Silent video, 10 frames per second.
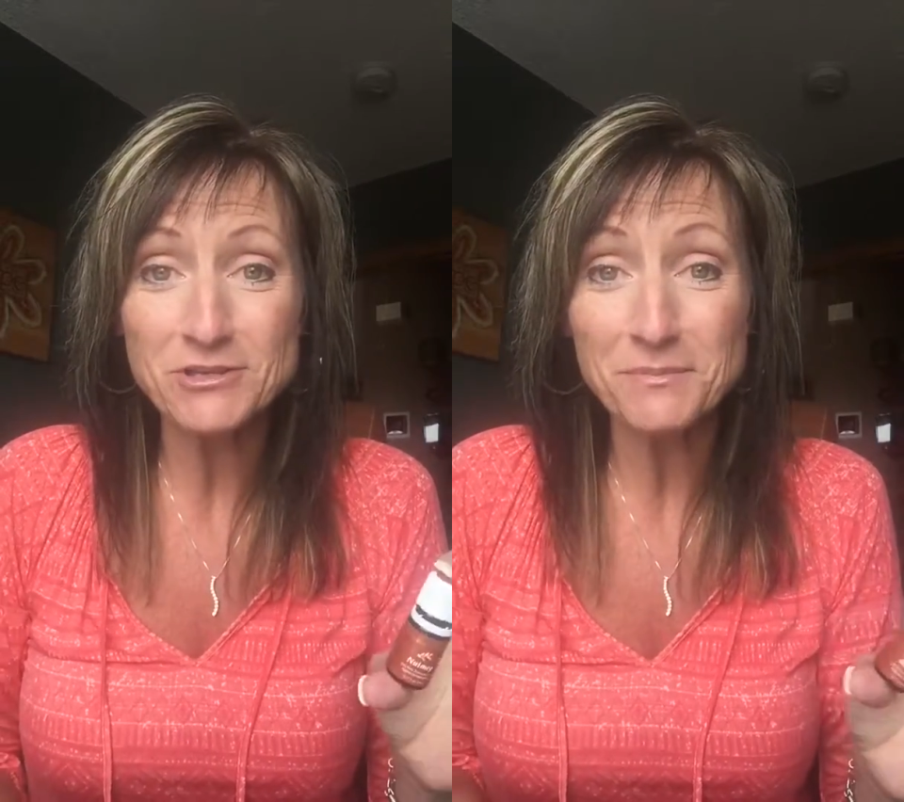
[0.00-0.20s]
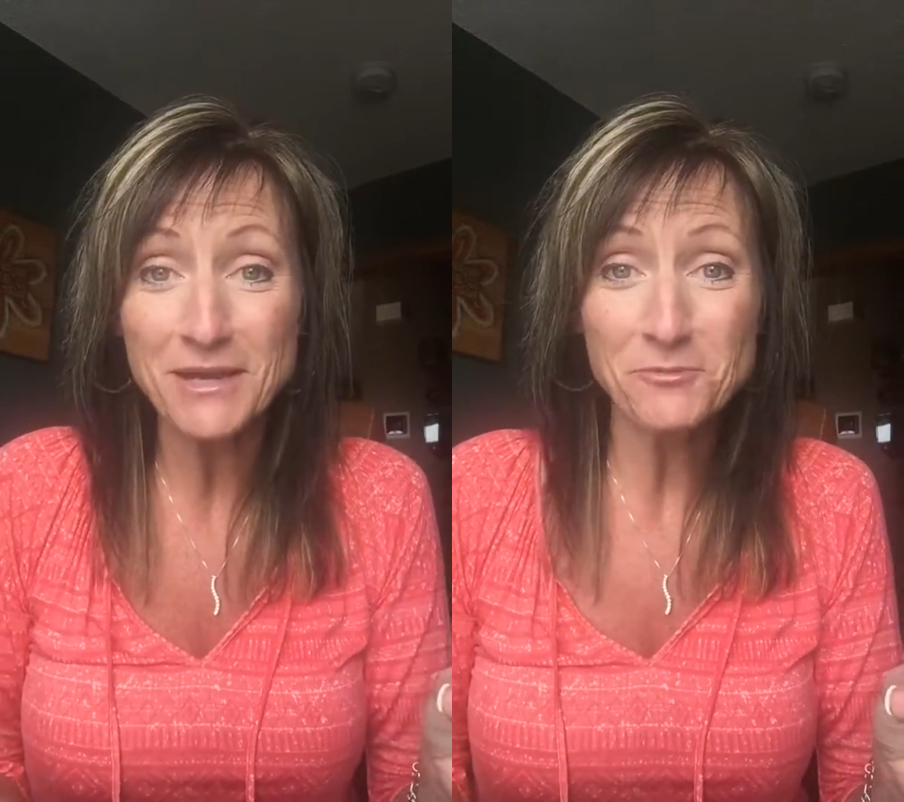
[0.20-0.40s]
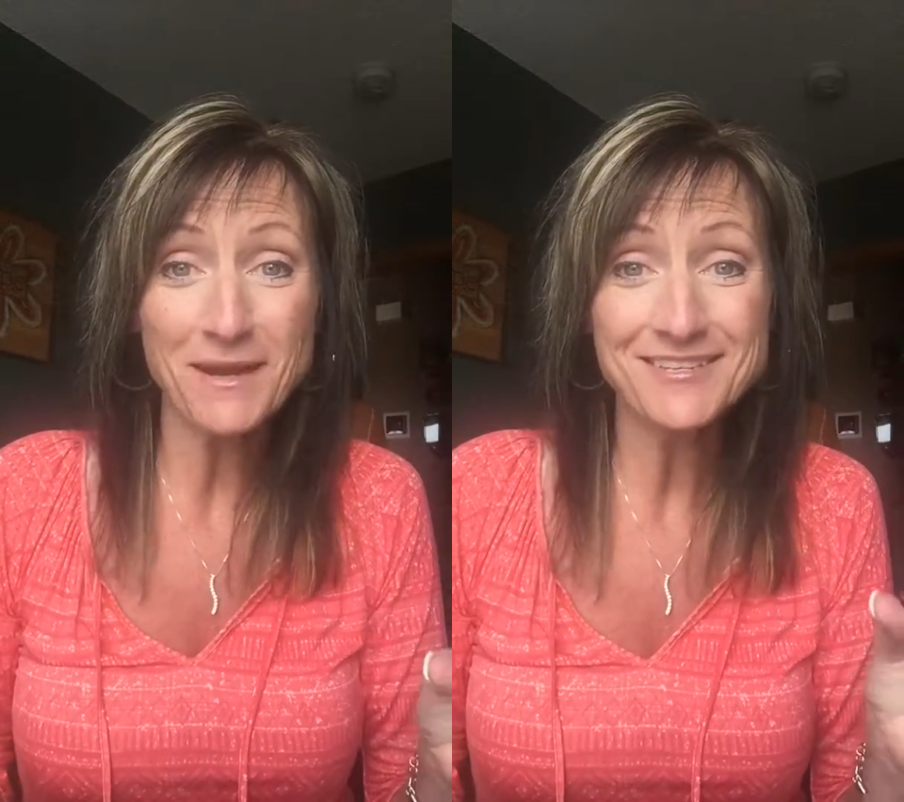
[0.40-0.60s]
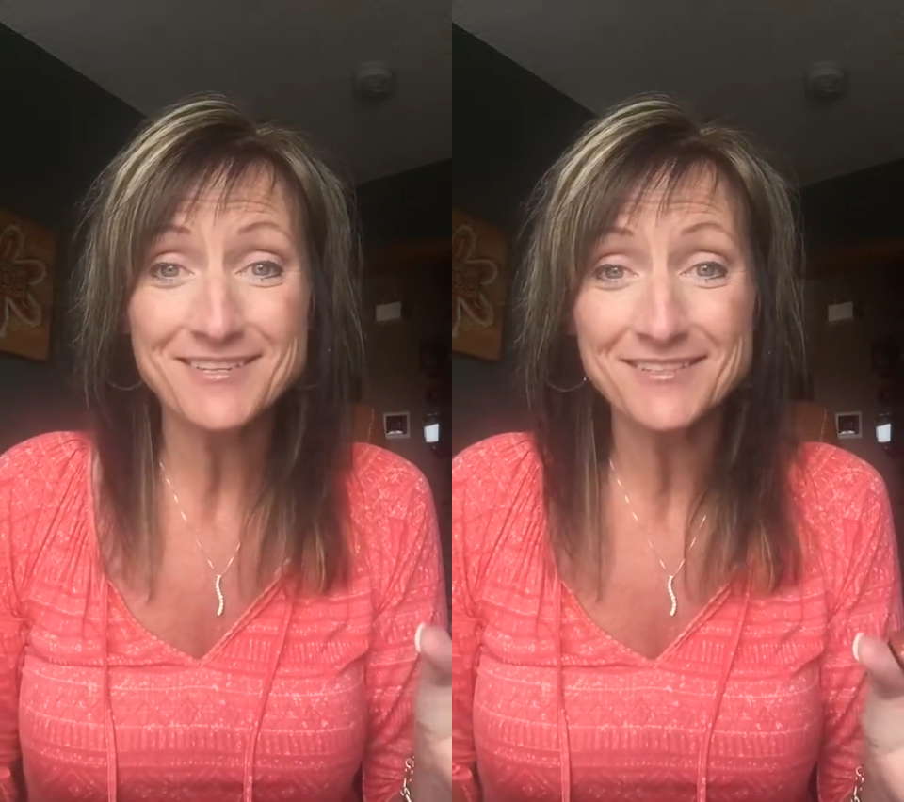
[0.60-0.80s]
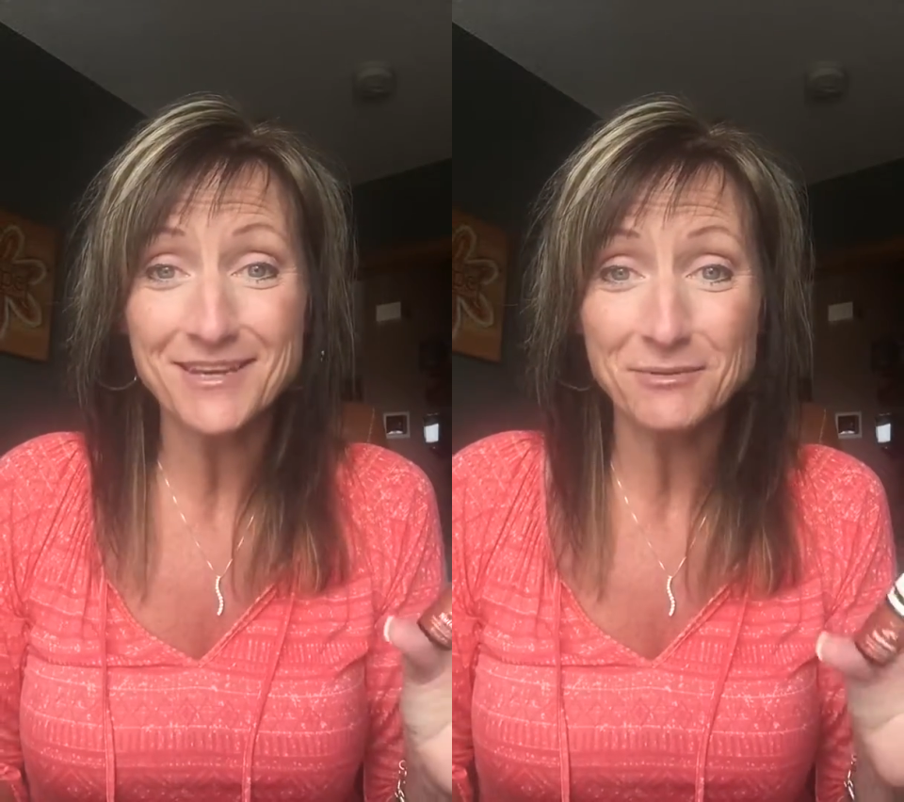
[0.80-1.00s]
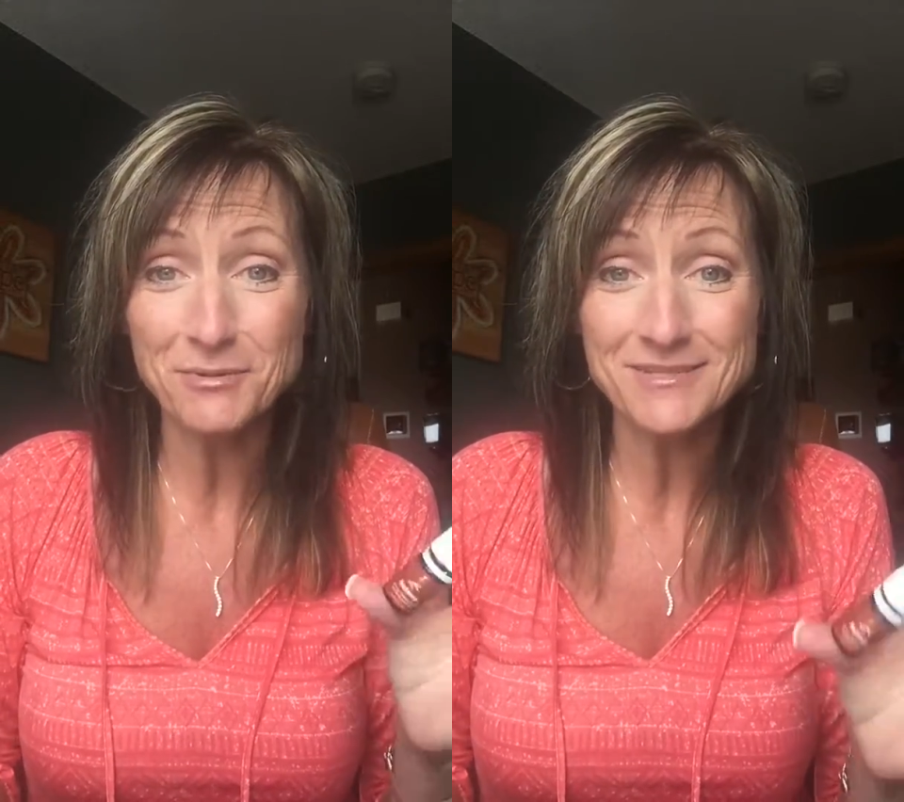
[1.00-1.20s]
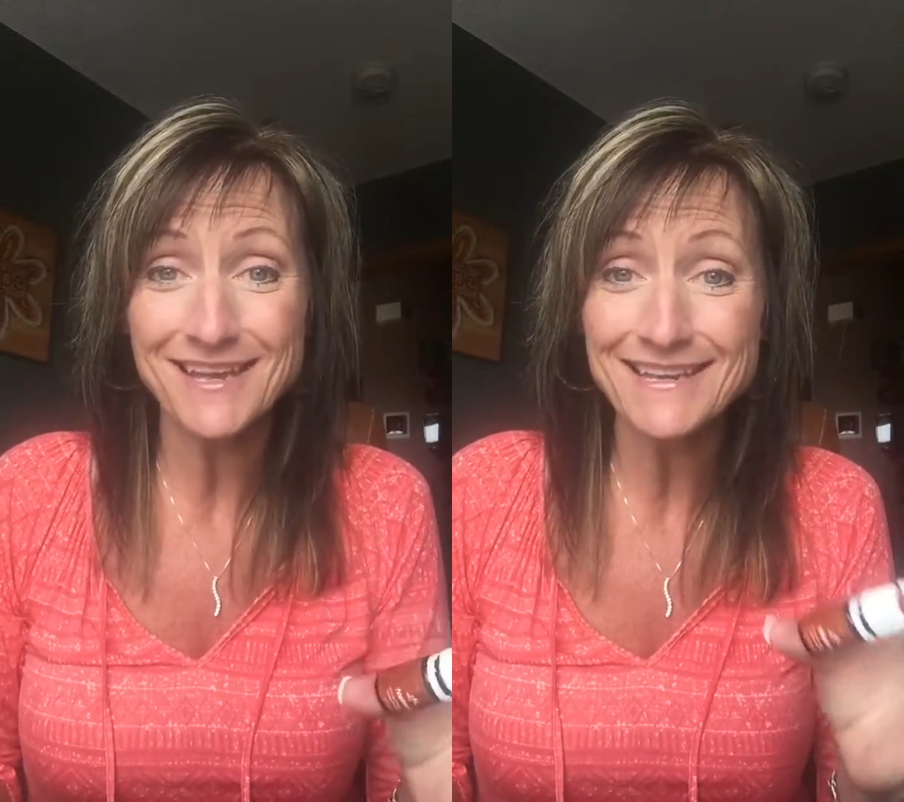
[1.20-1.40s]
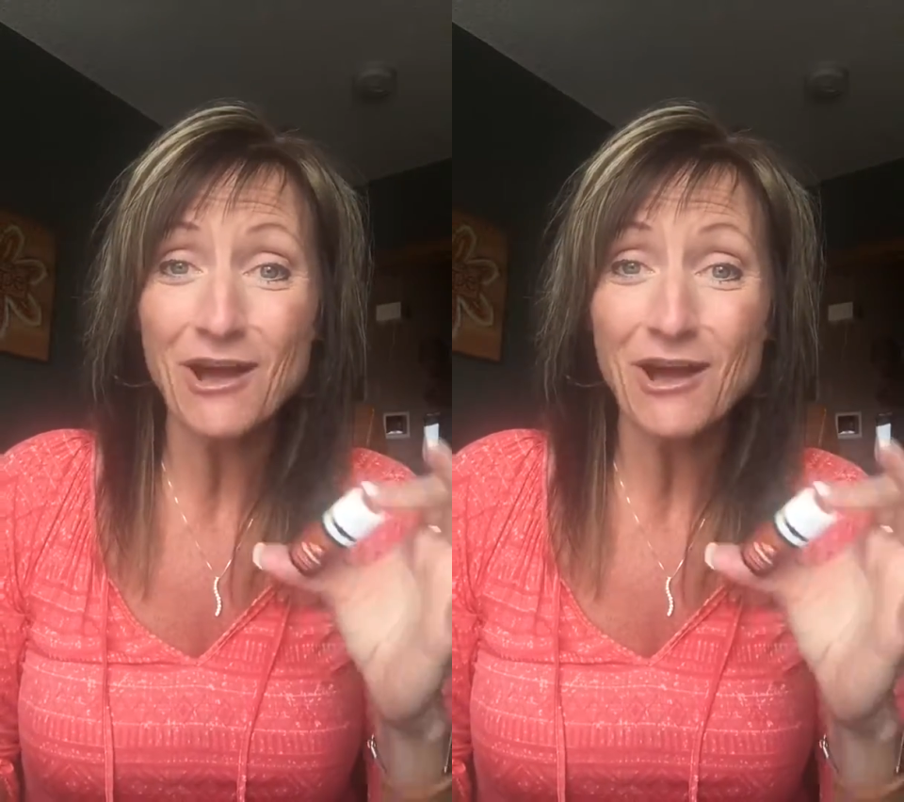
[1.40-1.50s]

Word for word: your libido by 600%.